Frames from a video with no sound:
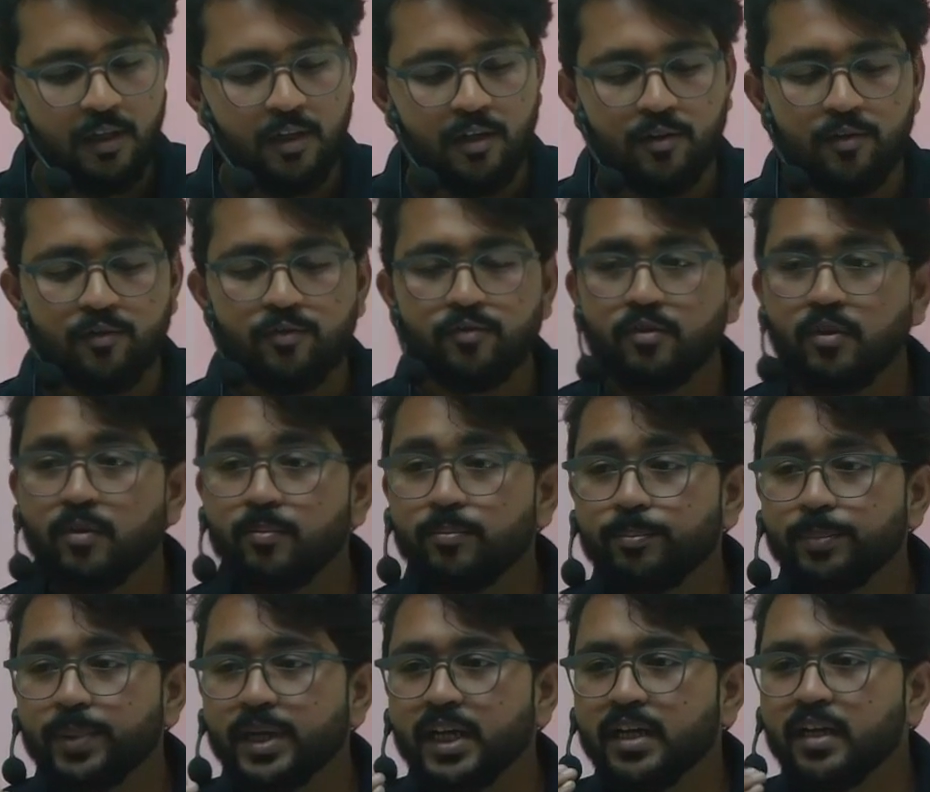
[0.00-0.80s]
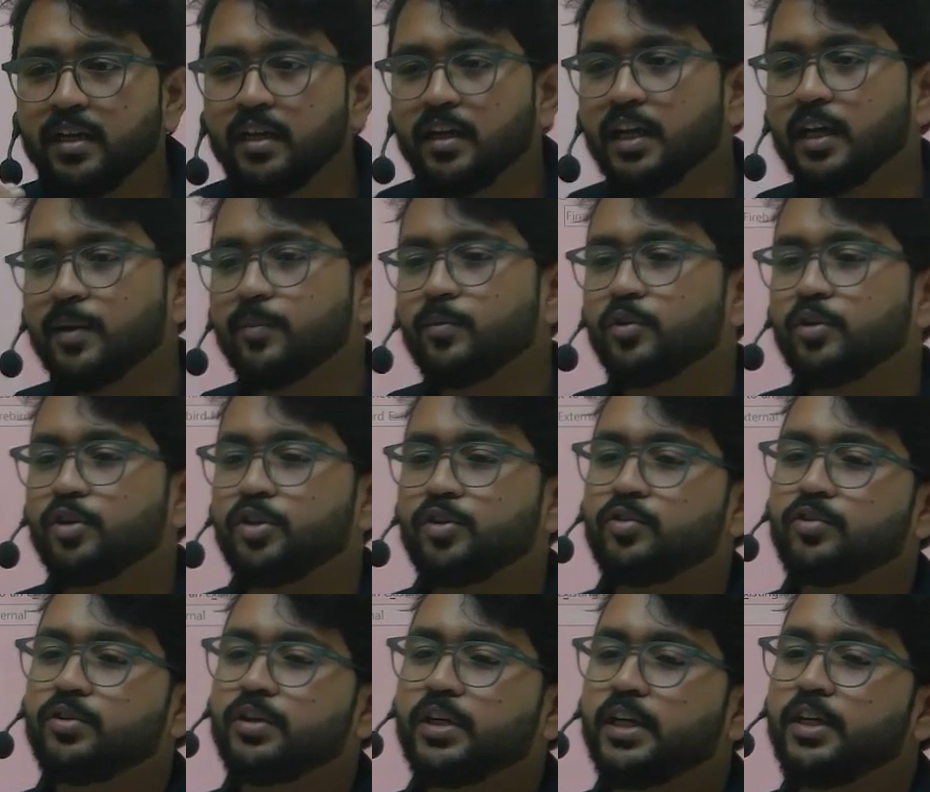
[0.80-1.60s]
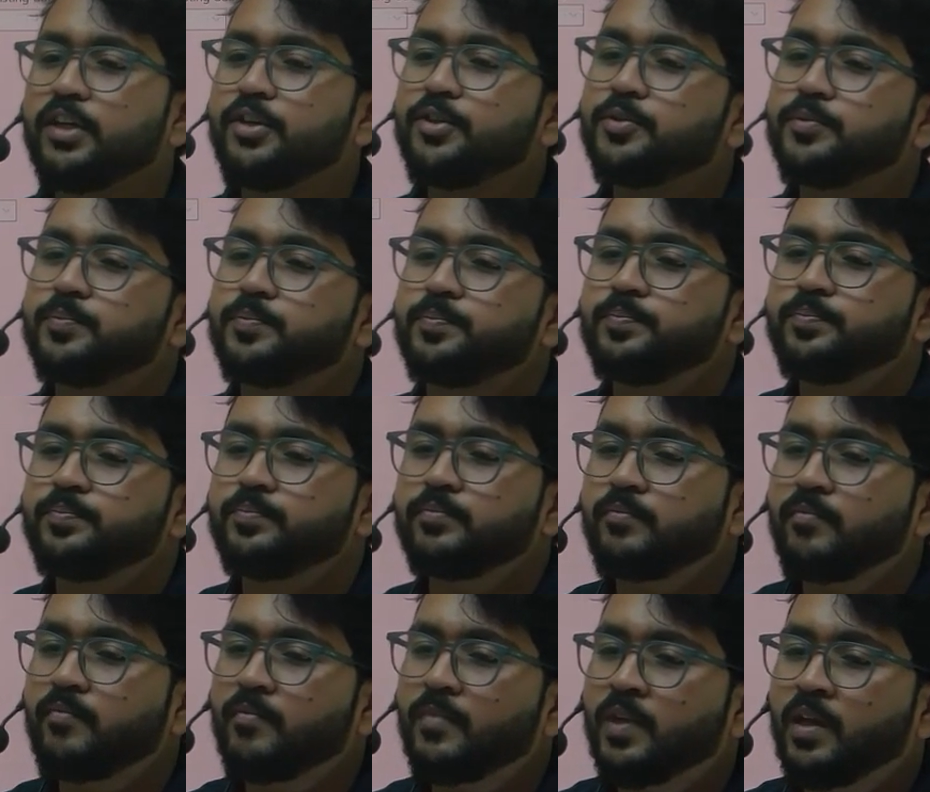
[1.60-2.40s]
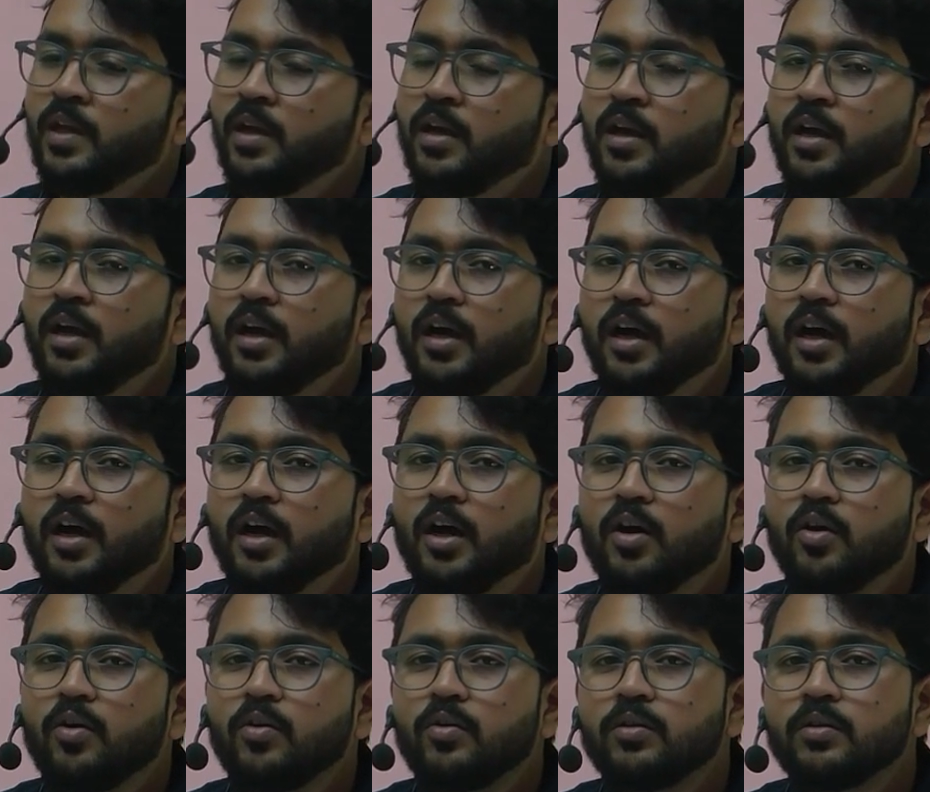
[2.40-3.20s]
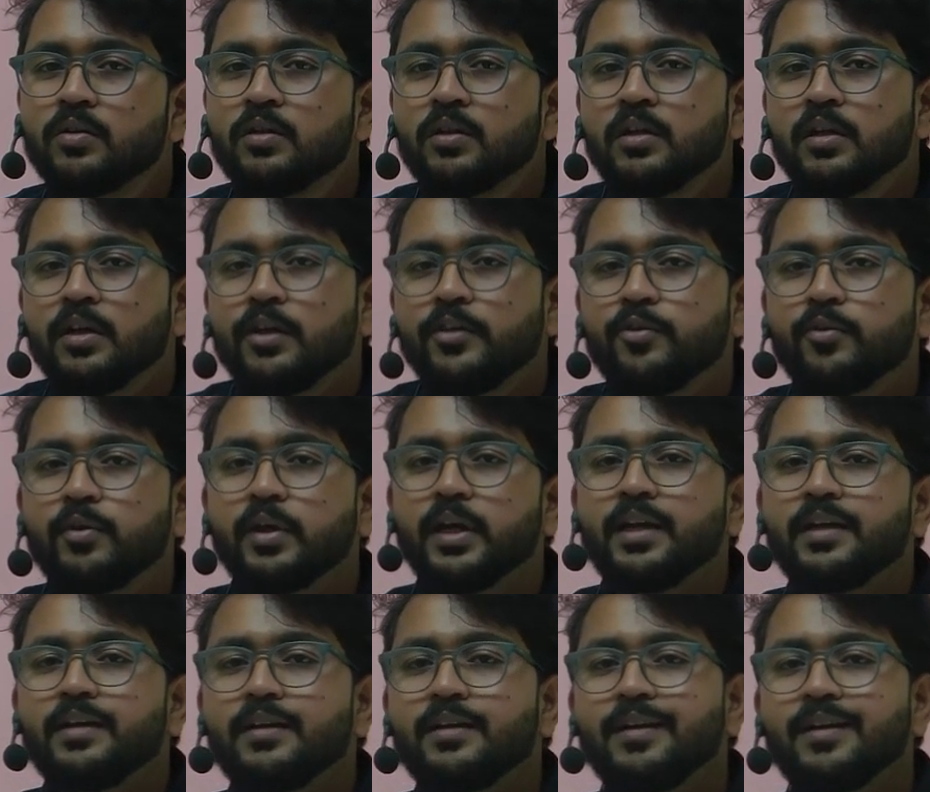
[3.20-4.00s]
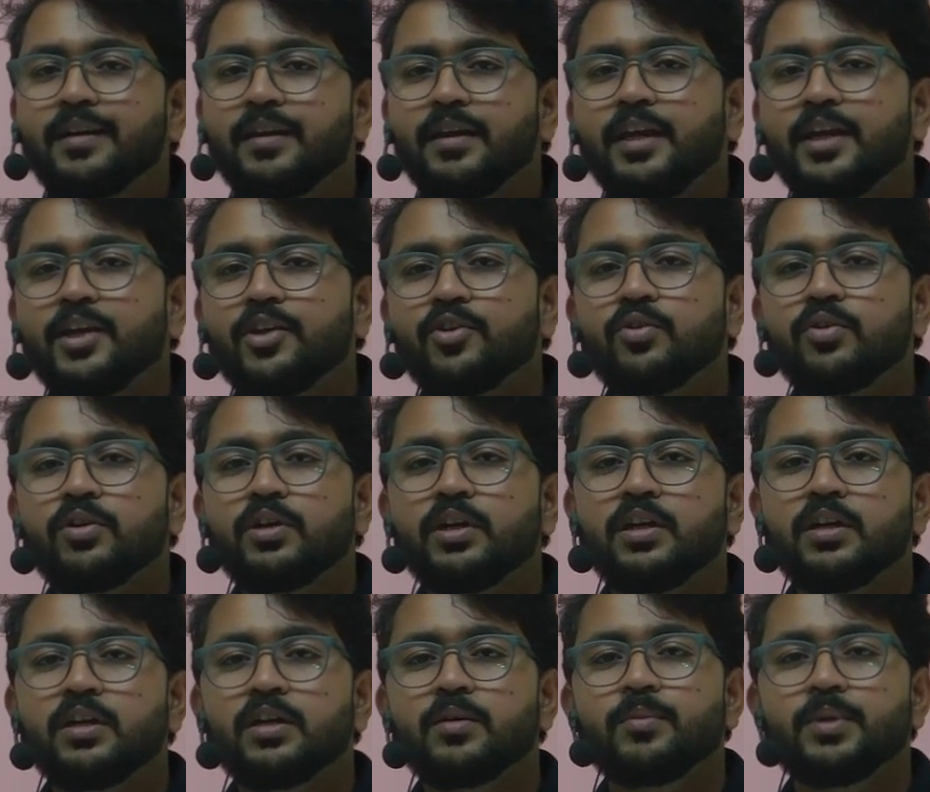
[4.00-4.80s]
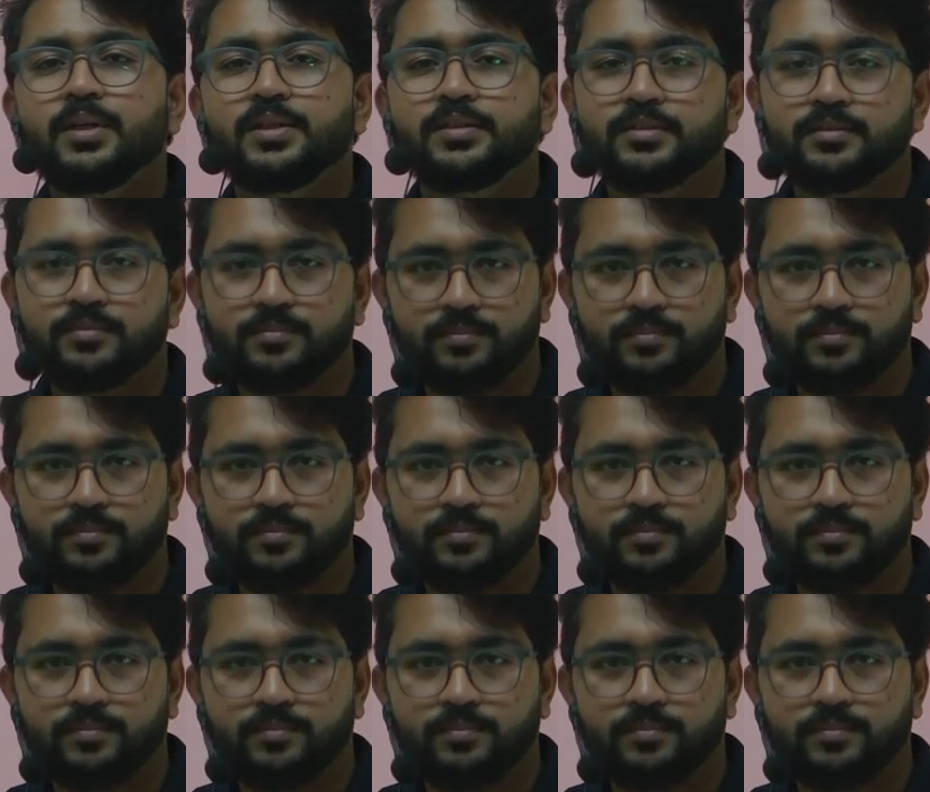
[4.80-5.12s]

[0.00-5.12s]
From beginning I am going to tell you how you can create your database.